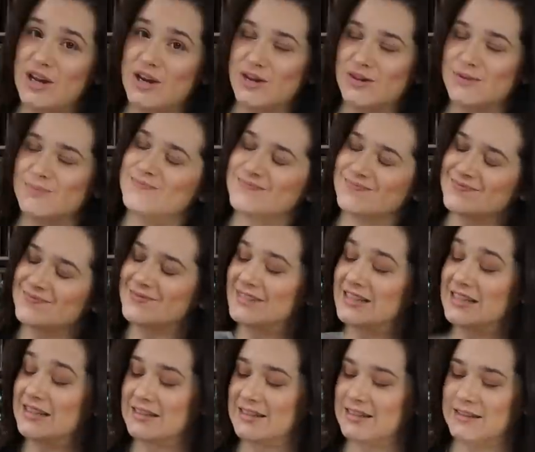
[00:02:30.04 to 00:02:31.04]
know,
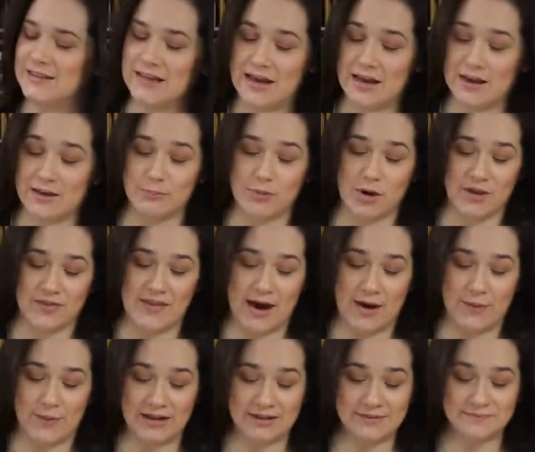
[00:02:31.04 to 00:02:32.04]
bought
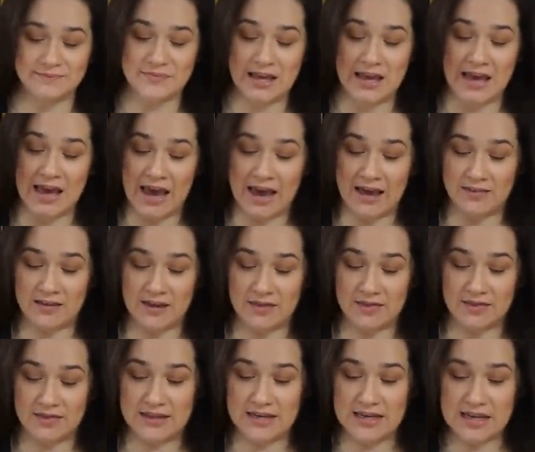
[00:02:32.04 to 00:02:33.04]
that one. And
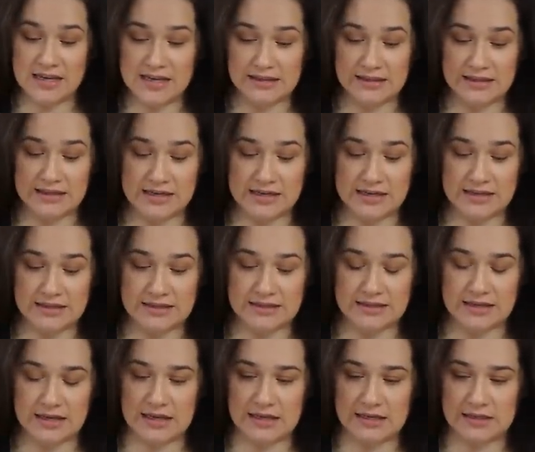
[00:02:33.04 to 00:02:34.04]
then the,
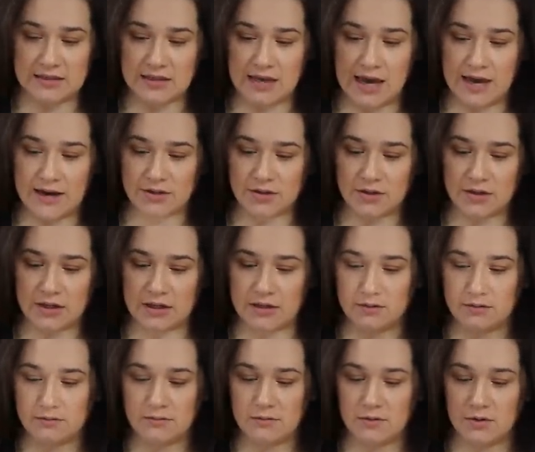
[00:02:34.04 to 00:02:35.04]
this is actually,
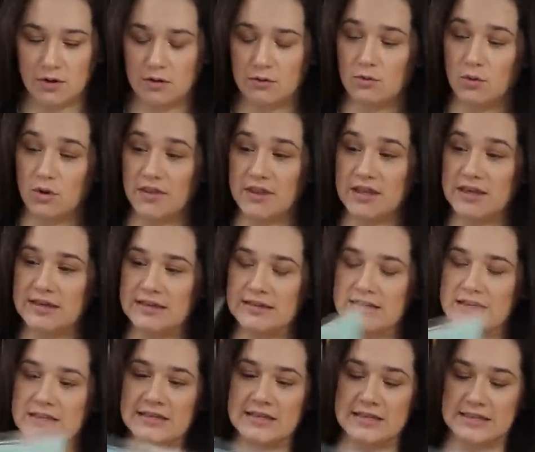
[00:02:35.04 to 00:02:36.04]
well,
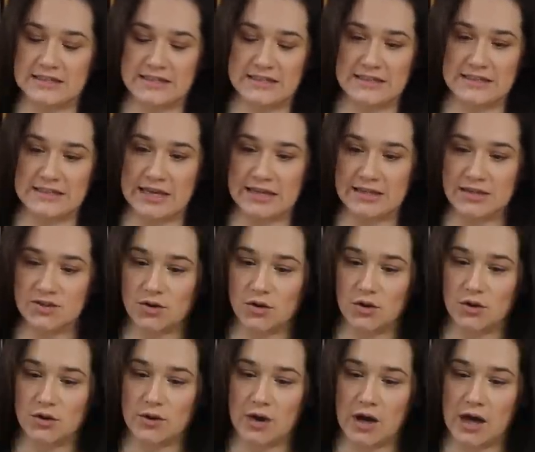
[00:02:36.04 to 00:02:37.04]
this is a
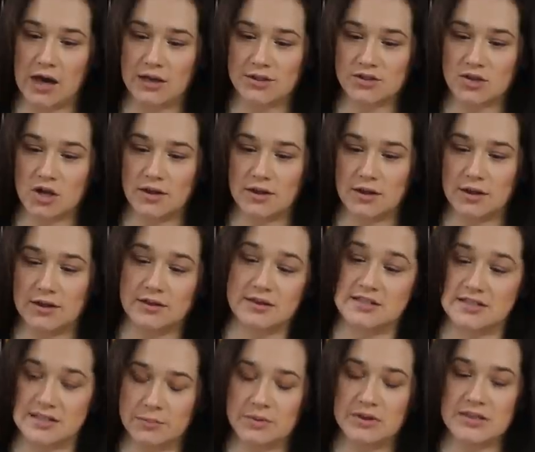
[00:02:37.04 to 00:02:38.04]
stencil. Uh, it's called it's
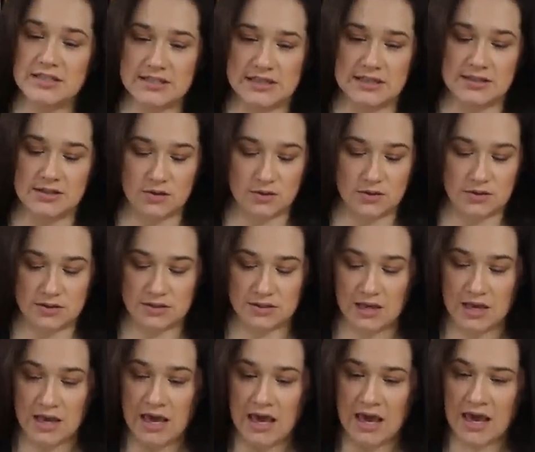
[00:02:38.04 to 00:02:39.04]
Simply Stencils,
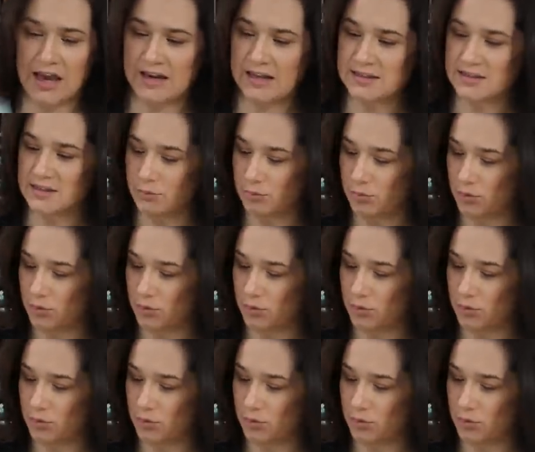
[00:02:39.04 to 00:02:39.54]
and it's a